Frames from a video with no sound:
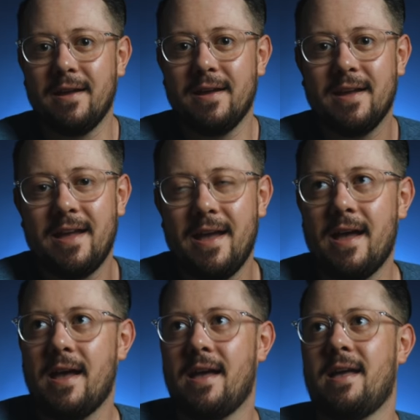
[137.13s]
Uh, I believe
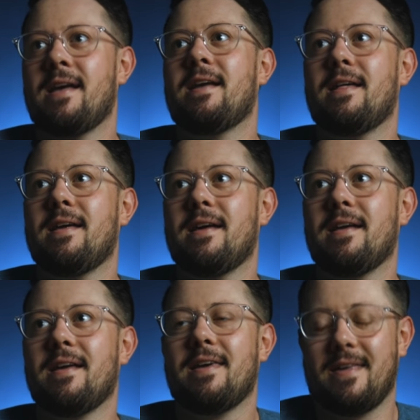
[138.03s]
you were talking about the
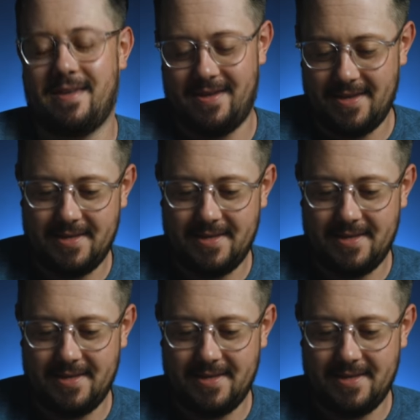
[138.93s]
shaft.